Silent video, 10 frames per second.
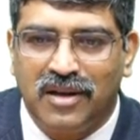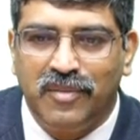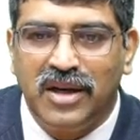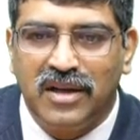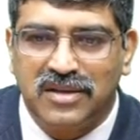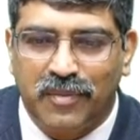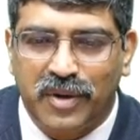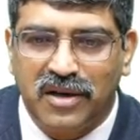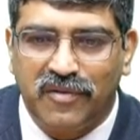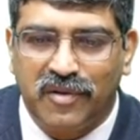The media is
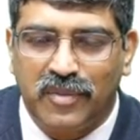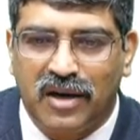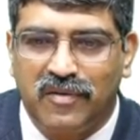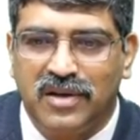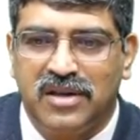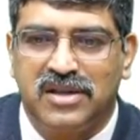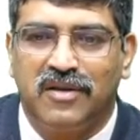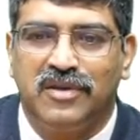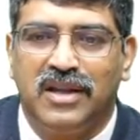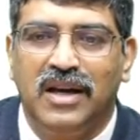separated from the
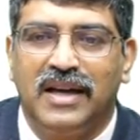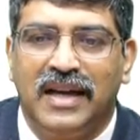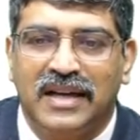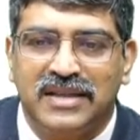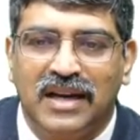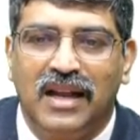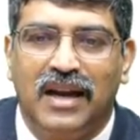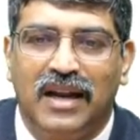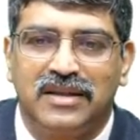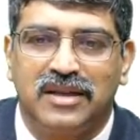adventitia with the external
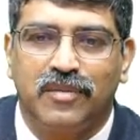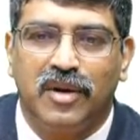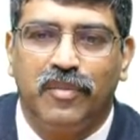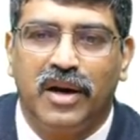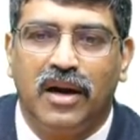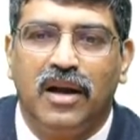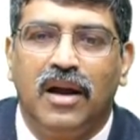elastic membrane